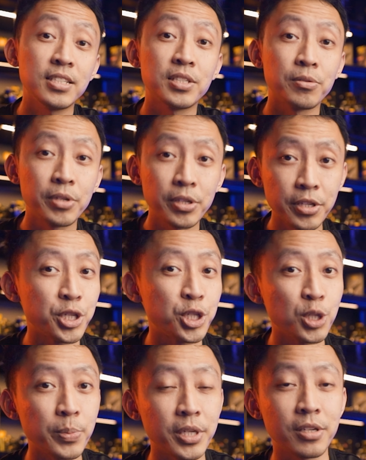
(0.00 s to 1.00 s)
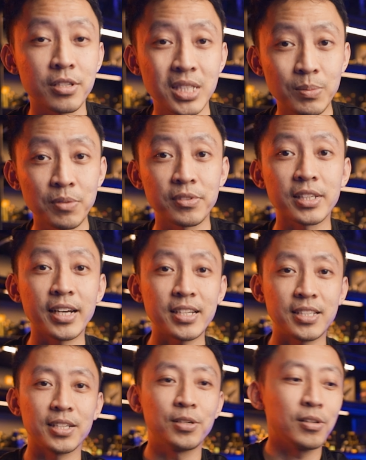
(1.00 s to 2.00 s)
is a real issue because some of the guys
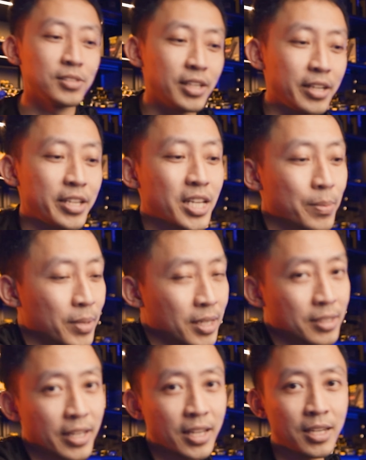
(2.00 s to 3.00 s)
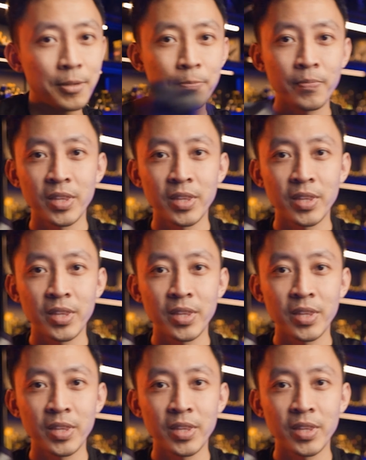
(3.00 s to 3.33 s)
that got their EMR10,